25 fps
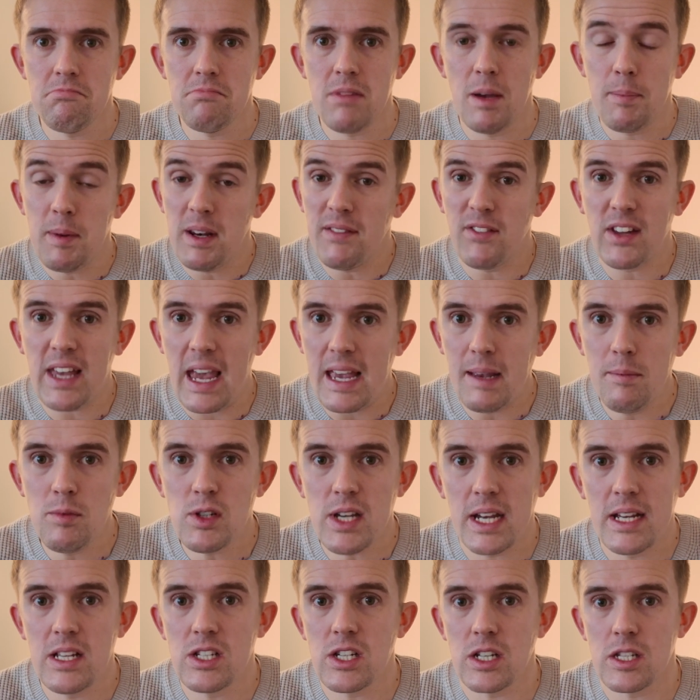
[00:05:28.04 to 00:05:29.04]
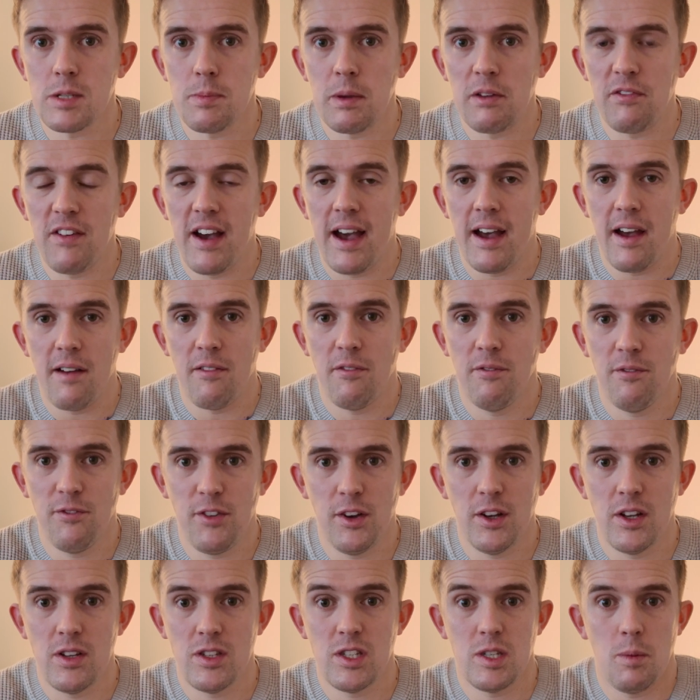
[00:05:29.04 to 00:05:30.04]
a bit of a game changer, to be fair,
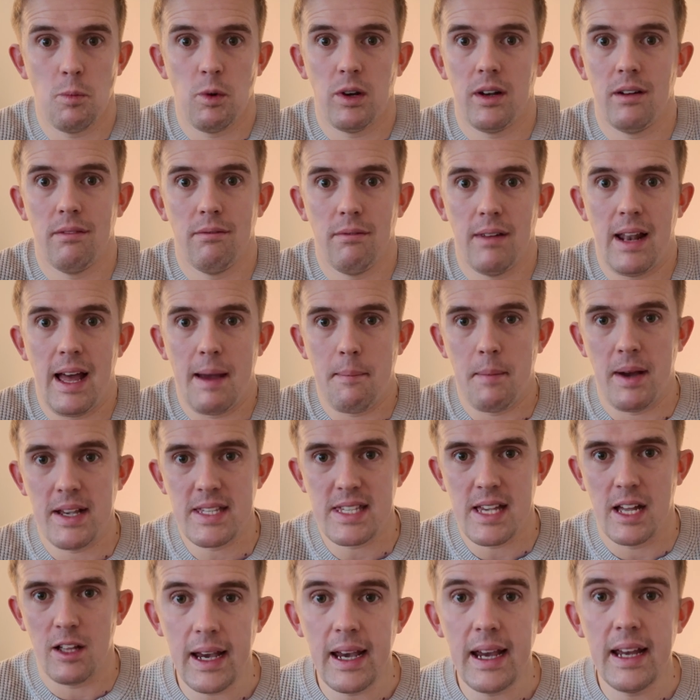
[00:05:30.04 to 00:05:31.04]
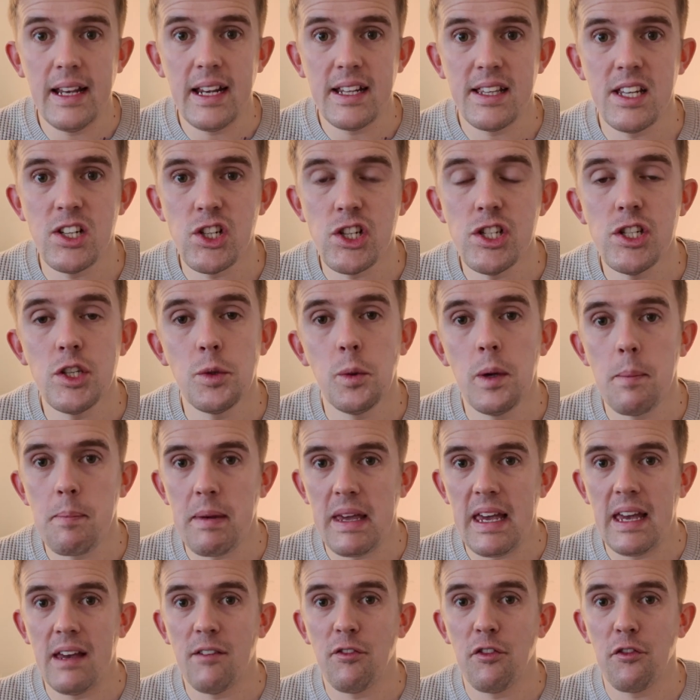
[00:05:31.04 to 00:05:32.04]
for someone like myself. In addition to it
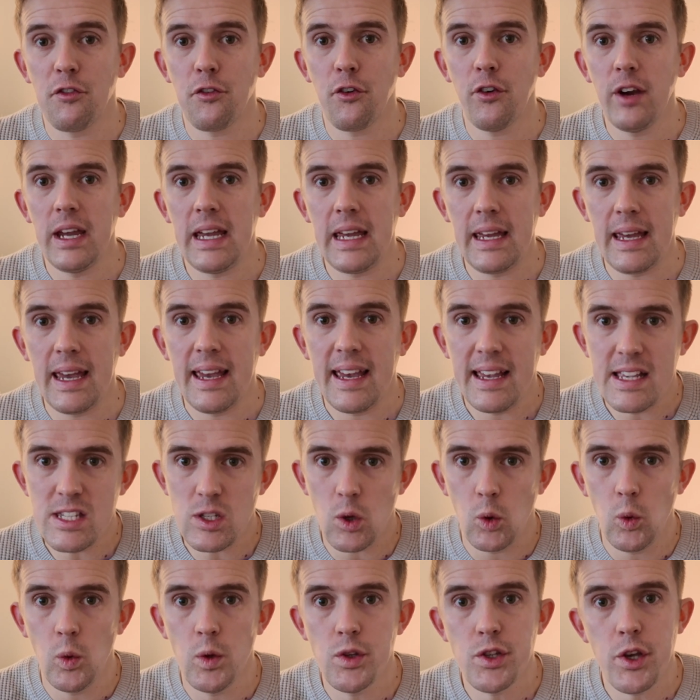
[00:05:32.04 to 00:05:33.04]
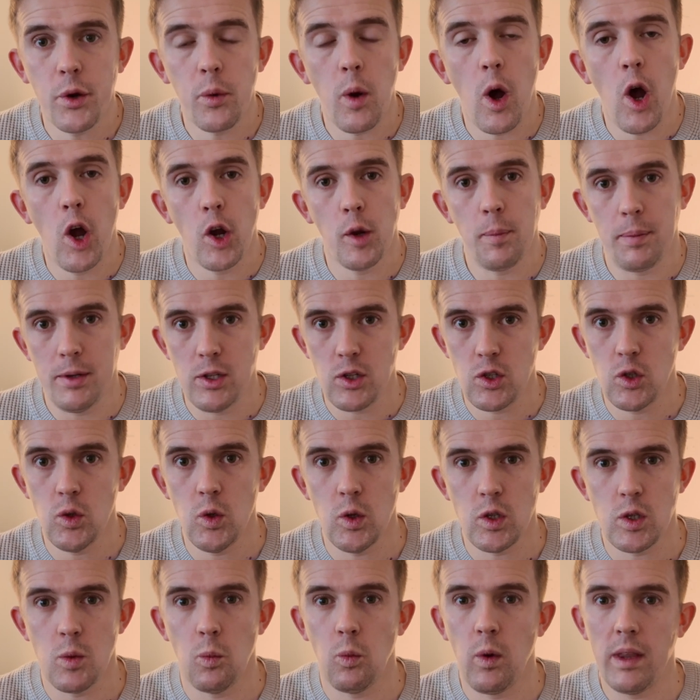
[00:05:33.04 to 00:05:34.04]
being free, it is also open
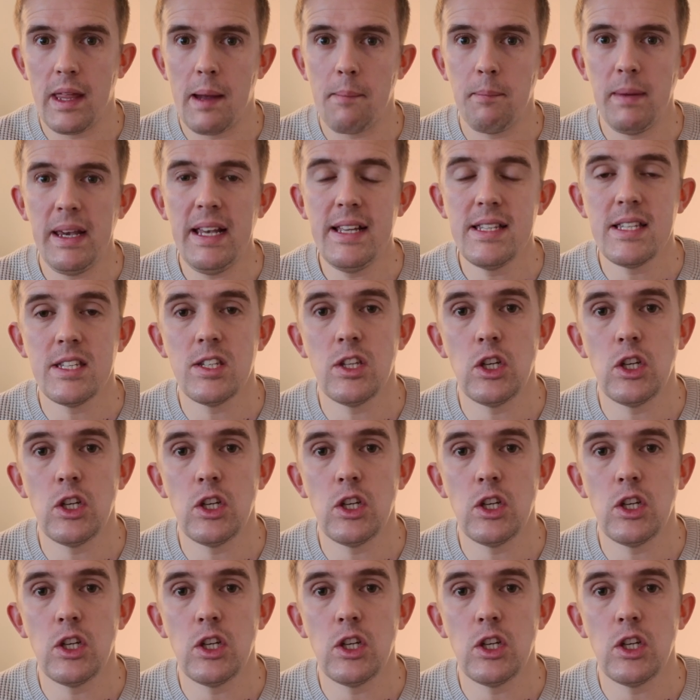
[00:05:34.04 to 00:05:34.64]
source. And what that means is